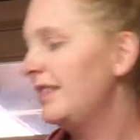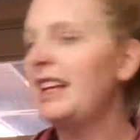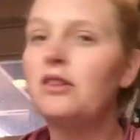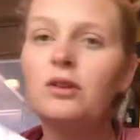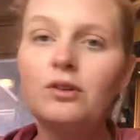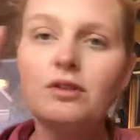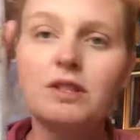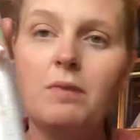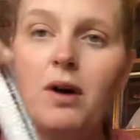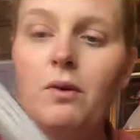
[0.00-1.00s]
like little
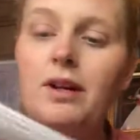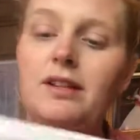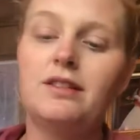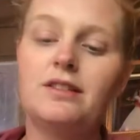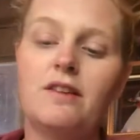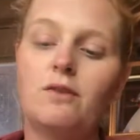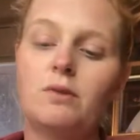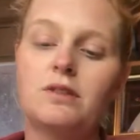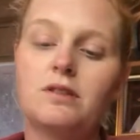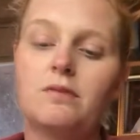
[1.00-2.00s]
small ones every
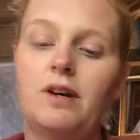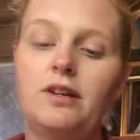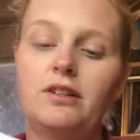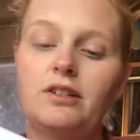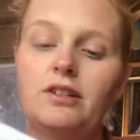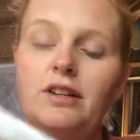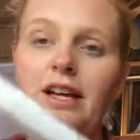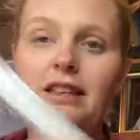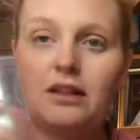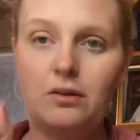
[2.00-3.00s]
once in a while you'll
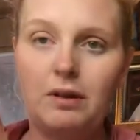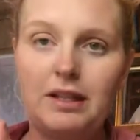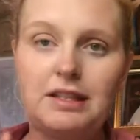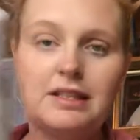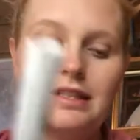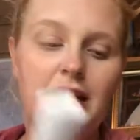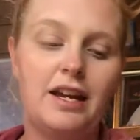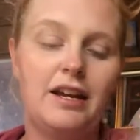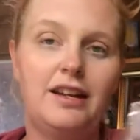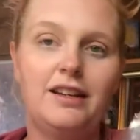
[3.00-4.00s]
get little ones
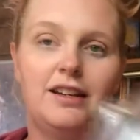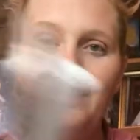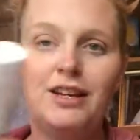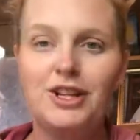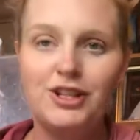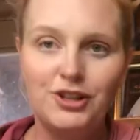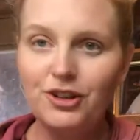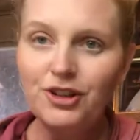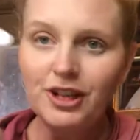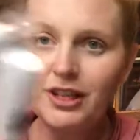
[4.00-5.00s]
and you know
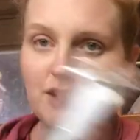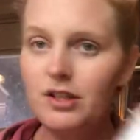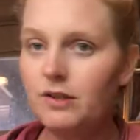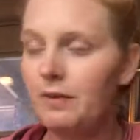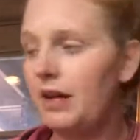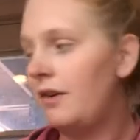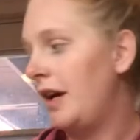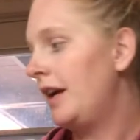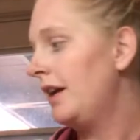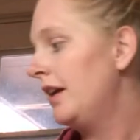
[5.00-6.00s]
you're not going to use them right
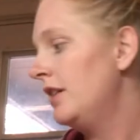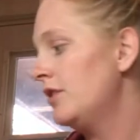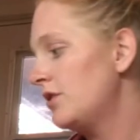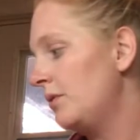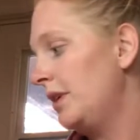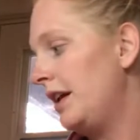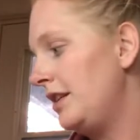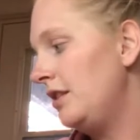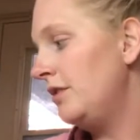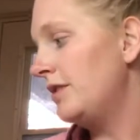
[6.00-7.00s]
away so what I
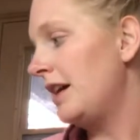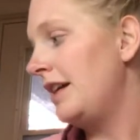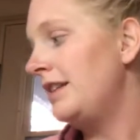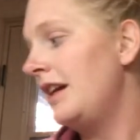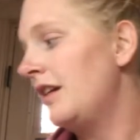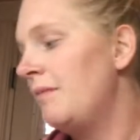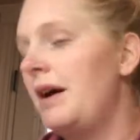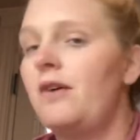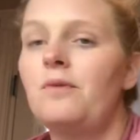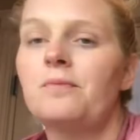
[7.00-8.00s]
do is I take them
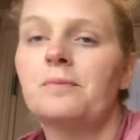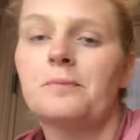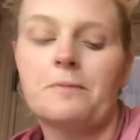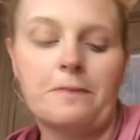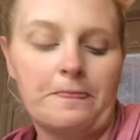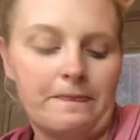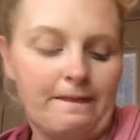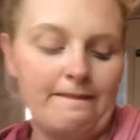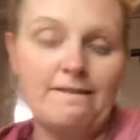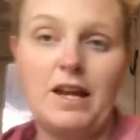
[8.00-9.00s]
out
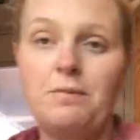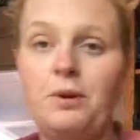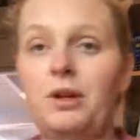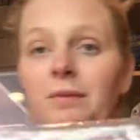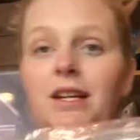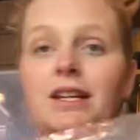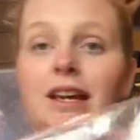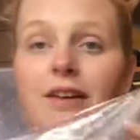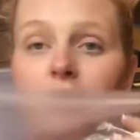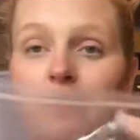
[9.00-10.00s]
I put them in a
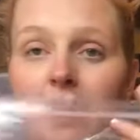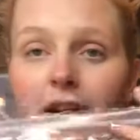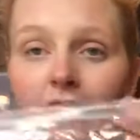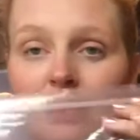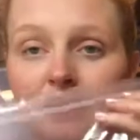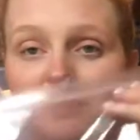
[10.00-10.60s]
gallon bag